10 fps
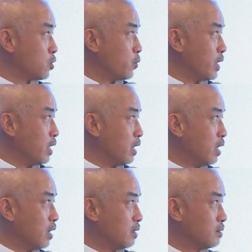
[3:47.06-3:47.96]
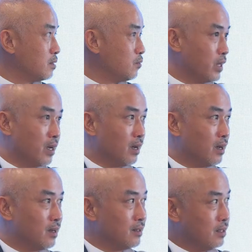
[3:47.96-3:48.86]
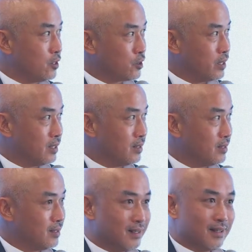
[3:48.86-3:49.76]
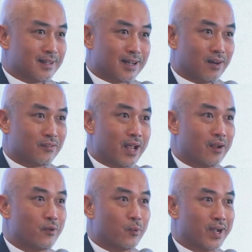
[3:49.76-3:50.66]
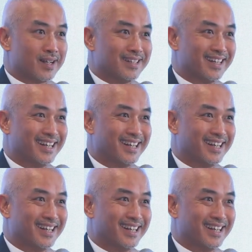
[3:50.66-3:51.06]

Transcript: we are literally kind of everywhere.